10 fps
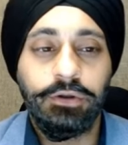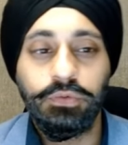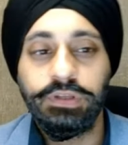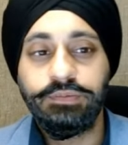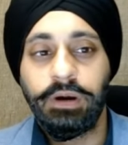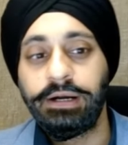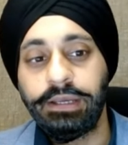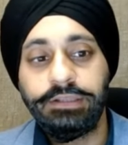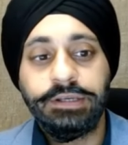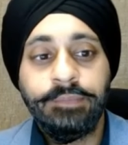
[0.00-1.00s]
these
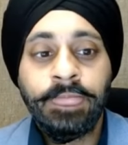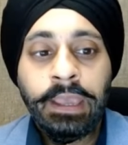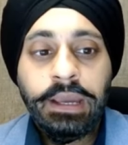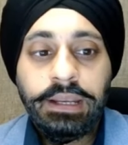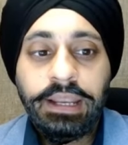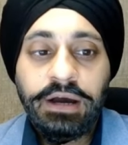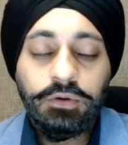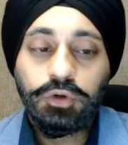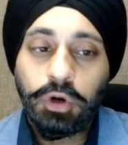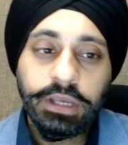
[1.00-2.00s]
markets.
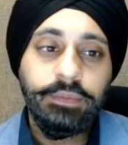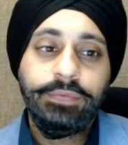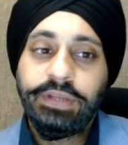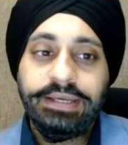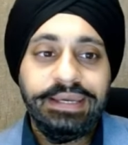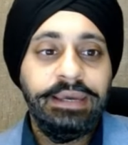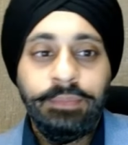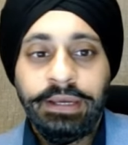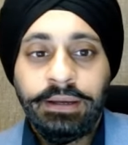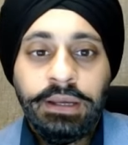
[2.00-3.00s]
Now, talking about the
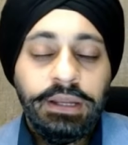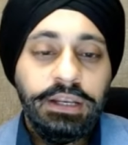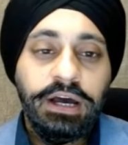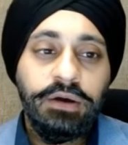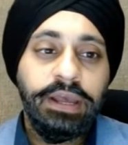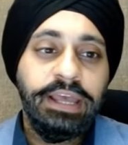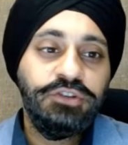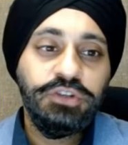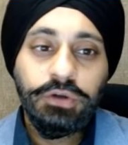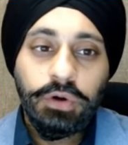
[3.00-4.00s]
gaming. Now,
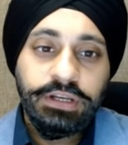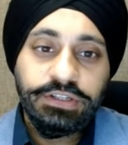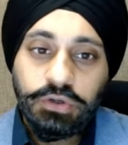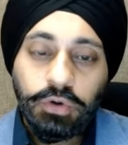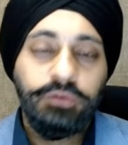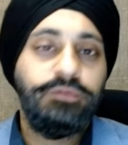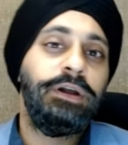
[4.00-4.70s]
Engine Coin is good for